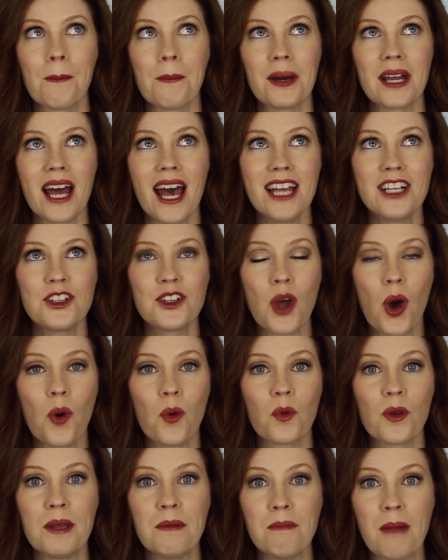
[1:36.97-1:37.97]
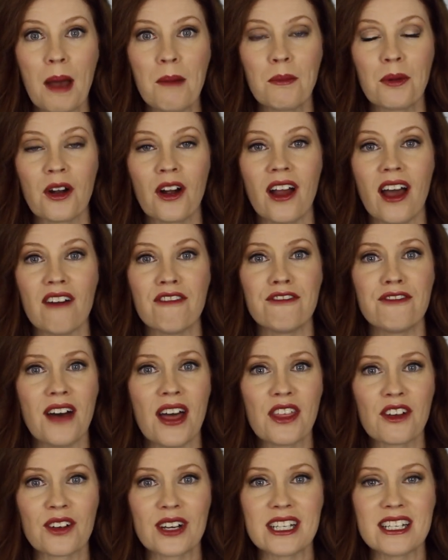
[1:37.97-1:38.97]
but I don't remember a
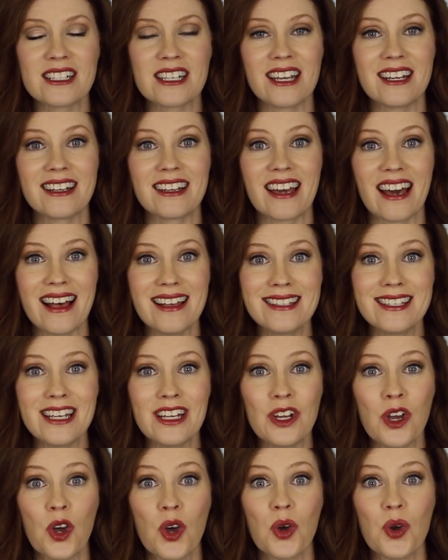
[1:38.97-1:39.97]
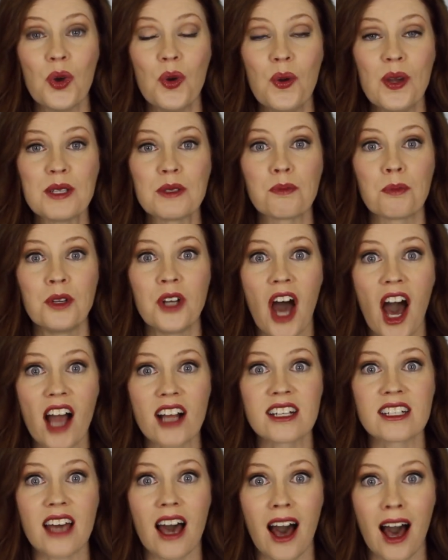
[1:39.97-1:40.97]
Featherington cousin who is
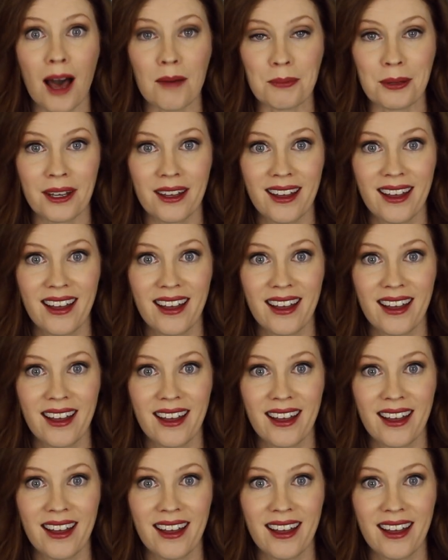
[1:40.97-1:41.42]
knocked up.